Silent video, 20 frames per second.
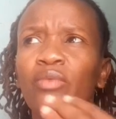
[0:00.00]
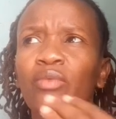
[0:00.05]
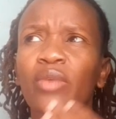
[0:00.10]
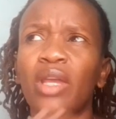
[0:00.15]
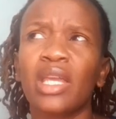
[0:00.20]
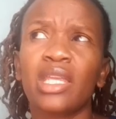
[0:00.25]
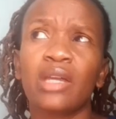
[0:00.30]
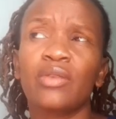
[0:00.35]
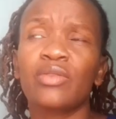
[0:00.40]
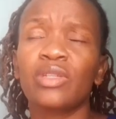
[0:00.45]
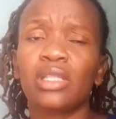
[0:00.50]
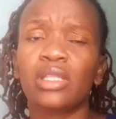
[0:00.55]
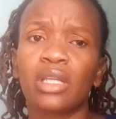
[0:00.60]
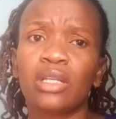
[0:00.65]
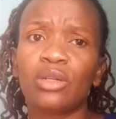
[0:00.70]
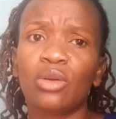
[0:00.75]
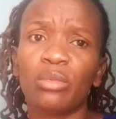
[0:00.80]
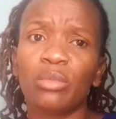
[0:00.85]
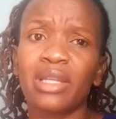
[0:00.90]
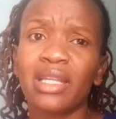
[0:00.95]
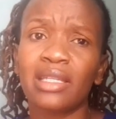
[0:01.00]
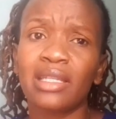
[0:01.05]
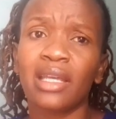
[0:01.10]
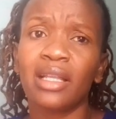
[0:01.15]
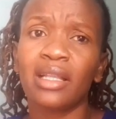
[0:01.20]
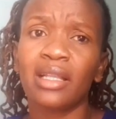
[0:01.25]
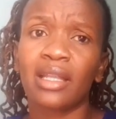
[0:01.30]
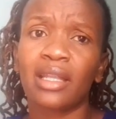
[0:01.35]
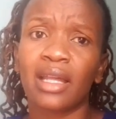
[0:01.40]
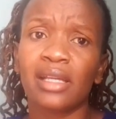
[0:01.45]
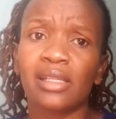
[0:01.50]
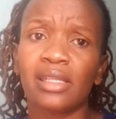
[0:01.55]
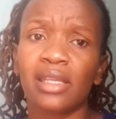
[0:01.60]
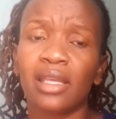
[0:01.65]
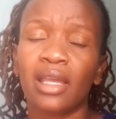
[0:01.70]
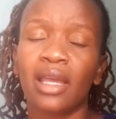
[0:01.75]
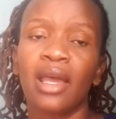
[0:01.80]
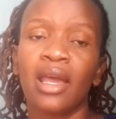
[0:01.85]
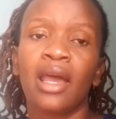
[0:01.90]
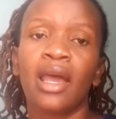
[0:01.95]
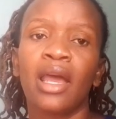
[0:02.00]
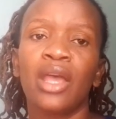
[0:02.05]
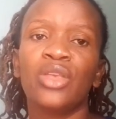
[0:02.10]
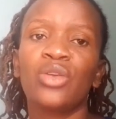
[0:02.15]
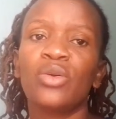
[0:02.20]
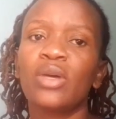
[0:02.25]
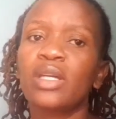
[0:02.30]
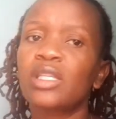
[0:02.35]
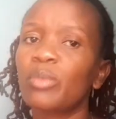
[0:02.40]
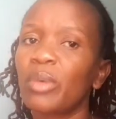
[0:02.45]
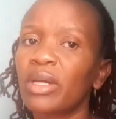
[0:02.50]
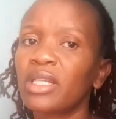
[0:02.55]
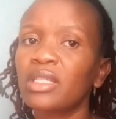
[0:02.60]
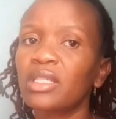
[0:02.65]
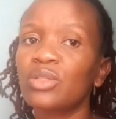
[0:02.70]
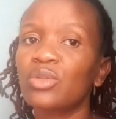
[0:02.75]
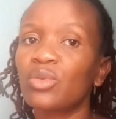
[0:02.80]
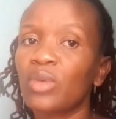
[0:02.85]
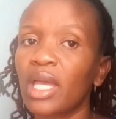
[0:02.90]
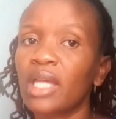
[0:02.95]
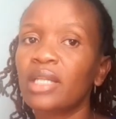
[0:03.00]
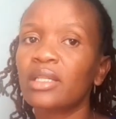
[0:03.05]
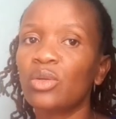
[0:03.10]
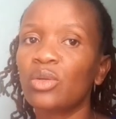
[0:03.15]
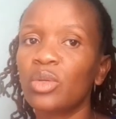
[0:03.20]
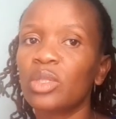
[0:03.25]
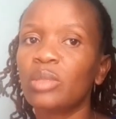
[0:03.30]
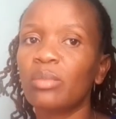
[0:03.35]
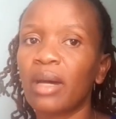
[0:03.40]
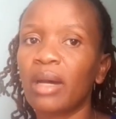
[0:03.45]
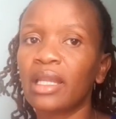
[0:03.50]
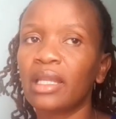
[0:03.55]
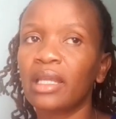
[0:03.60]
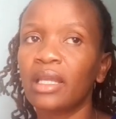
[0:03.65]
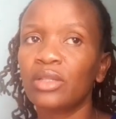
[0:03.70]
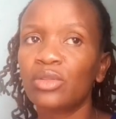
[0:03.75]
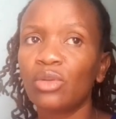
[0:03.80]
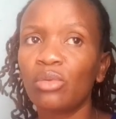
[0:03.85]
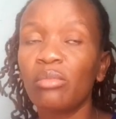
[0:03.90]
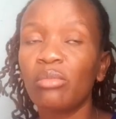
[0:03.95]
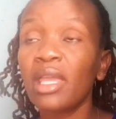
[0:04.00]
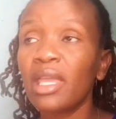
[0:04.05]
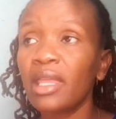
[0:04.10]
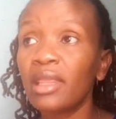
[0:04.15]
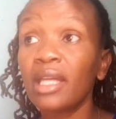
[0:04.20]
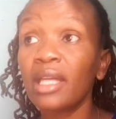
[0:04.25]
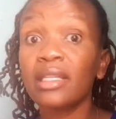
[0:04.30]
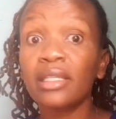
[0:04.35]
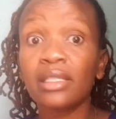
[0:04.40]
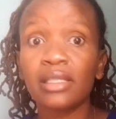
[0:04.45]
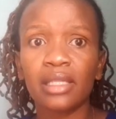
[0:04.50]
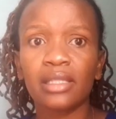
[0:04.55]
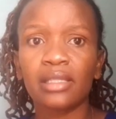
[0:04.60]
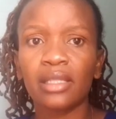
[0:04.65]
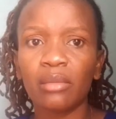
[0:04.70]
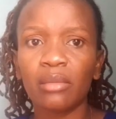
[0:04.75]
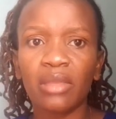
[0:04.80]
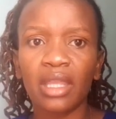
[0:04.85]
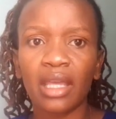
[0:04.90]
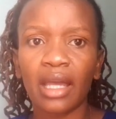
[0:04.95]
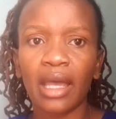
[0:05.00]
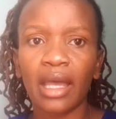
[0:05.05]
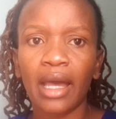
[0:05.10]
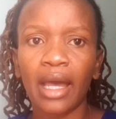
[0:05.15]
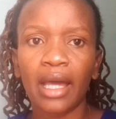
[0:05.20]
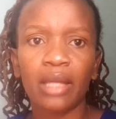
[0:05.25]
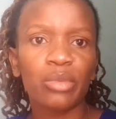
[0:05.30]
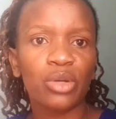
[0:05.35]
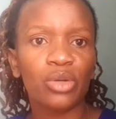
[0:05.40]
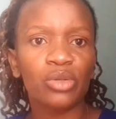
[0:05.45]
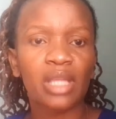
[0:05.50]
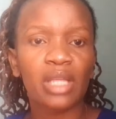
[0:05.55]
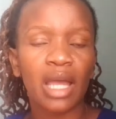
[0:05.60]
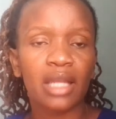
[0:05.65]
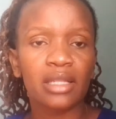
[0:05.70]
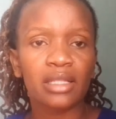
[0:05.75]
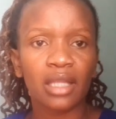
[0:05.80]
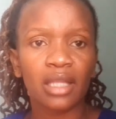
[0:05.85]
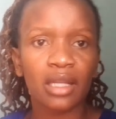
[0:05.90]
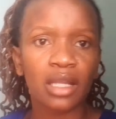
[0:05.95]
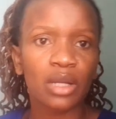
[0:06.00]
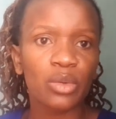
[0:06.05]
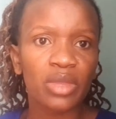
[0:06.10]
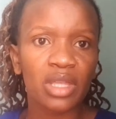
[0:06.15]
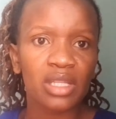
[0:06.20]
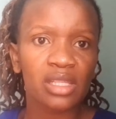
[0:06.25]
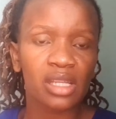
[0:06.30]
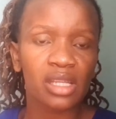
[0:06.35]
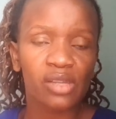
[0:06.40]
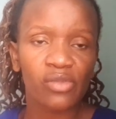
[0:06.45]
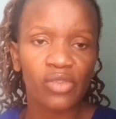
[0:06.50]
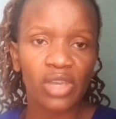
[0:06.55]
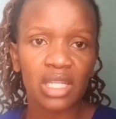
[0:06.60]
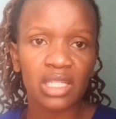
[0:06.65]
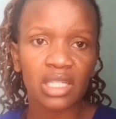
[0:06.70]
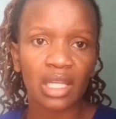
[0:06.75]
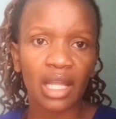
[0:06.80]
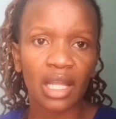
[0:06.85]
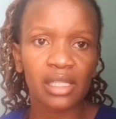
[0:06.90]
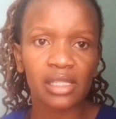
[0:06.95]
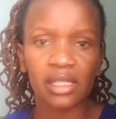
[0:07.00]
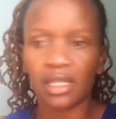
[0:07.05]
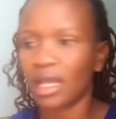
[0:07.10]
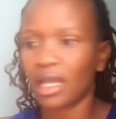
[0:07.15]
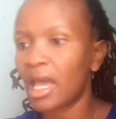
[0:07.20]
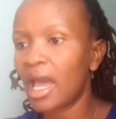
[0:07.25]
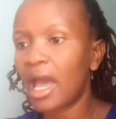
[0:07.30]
kenya registered community health nursing you're expecting to get good money so me that is the same thing i had because i had started with a certificate in nursing